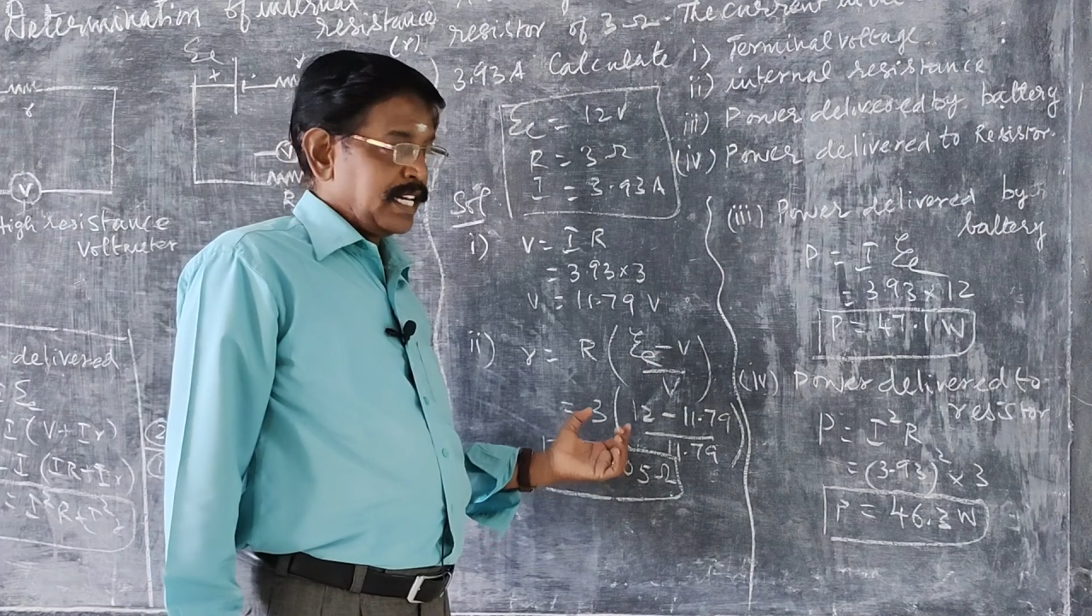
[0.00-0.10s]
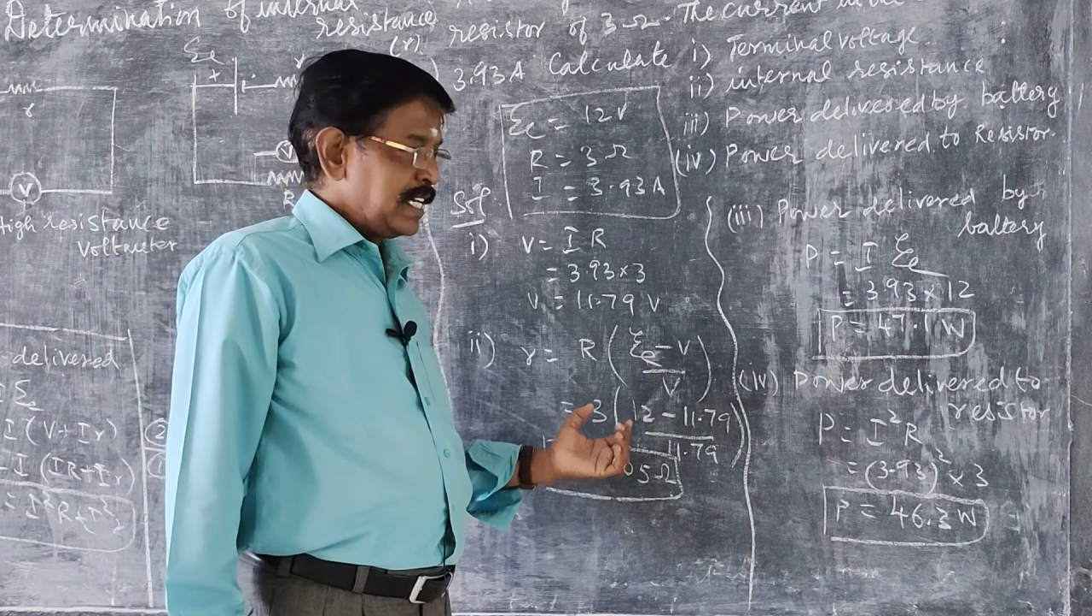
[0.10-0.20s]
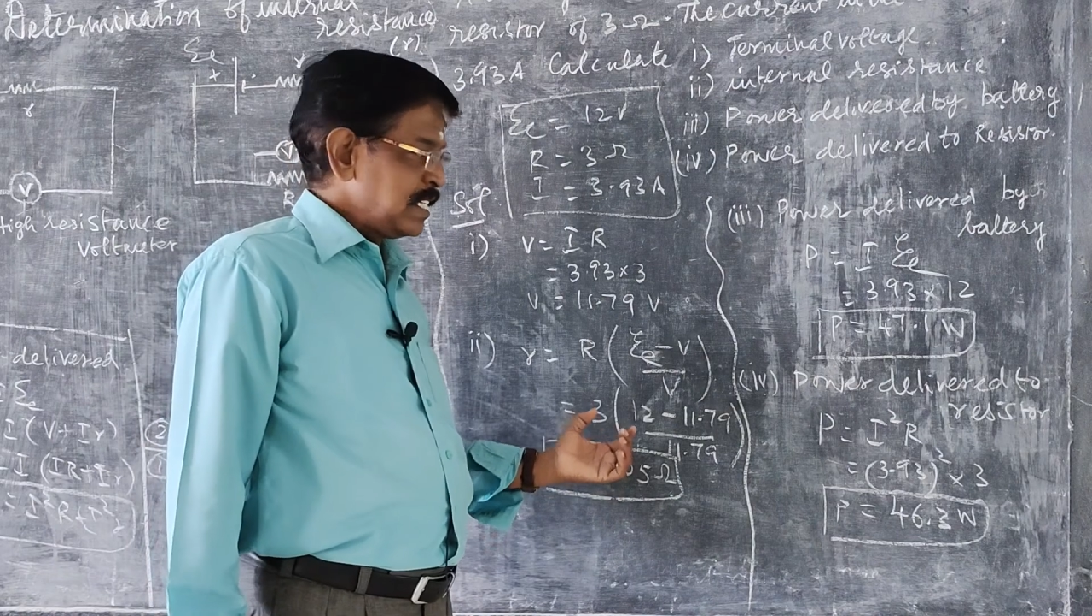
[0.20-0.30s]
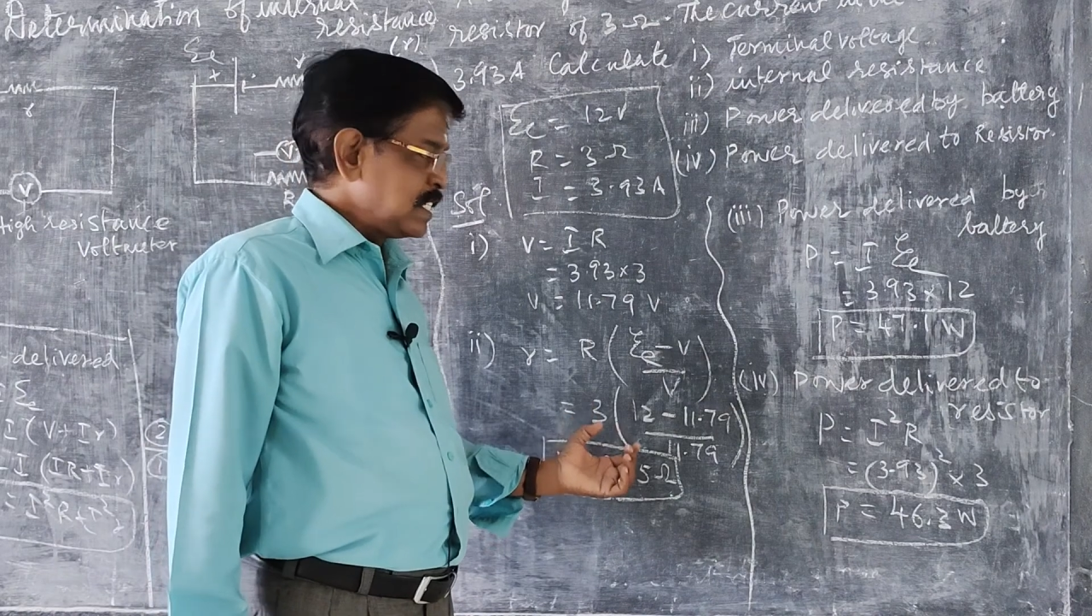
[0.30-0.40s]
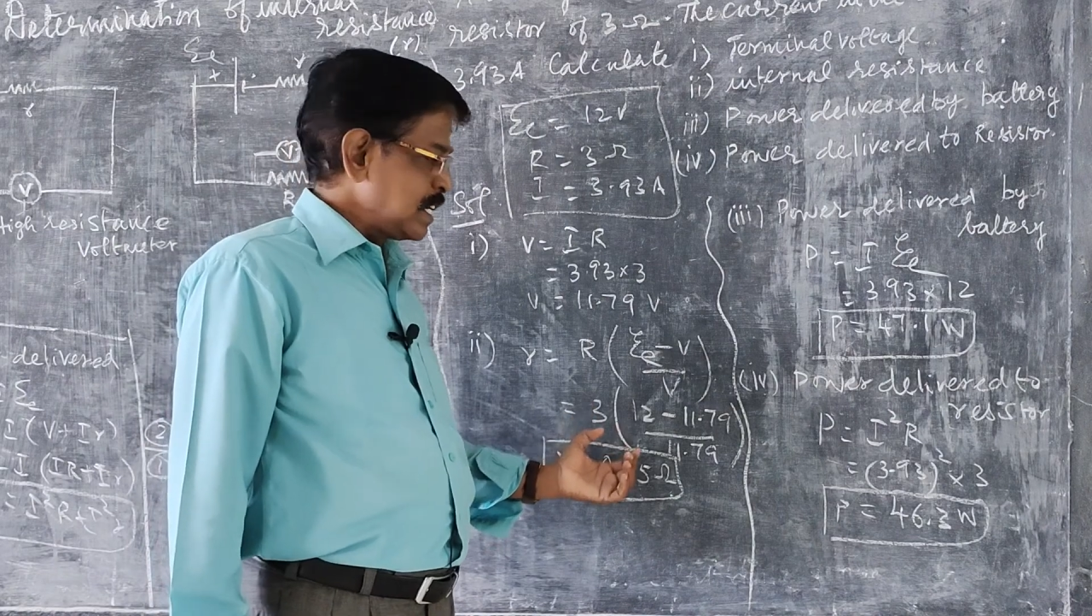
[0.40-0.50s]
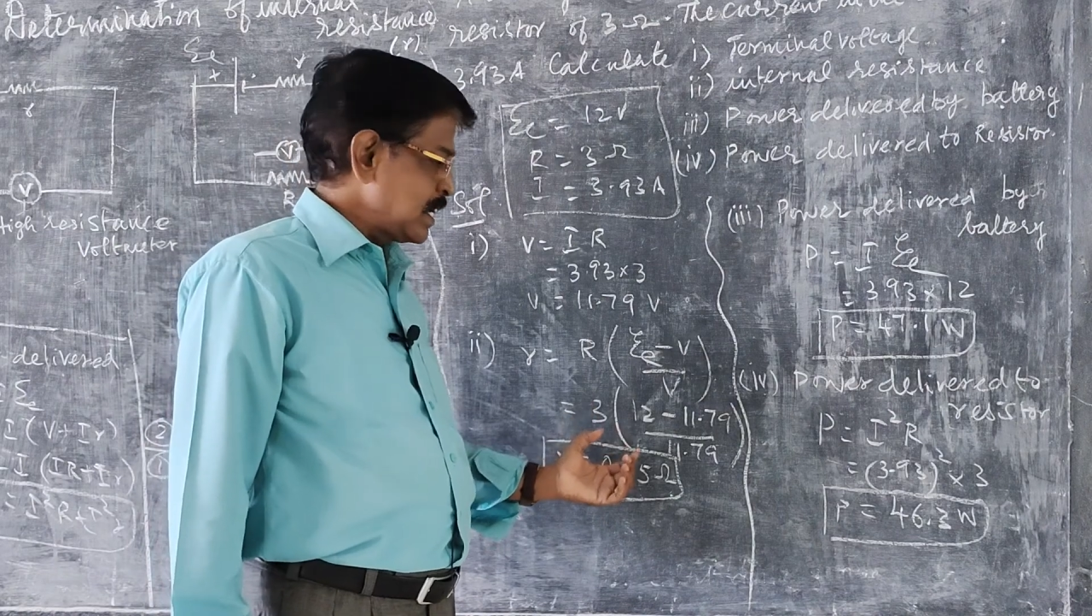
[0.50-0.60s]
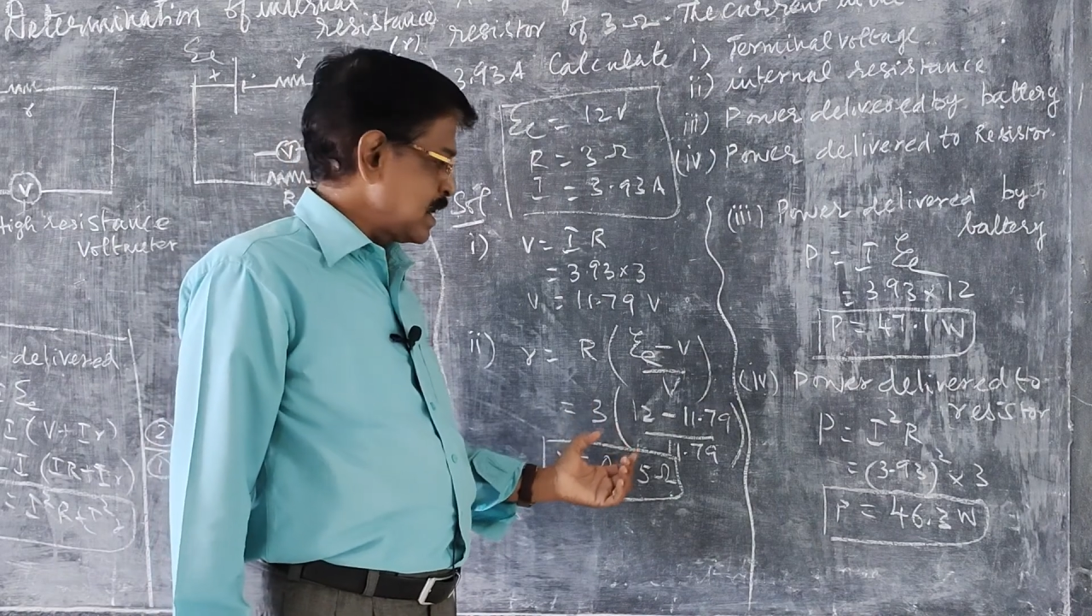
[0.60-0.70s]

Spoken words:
internal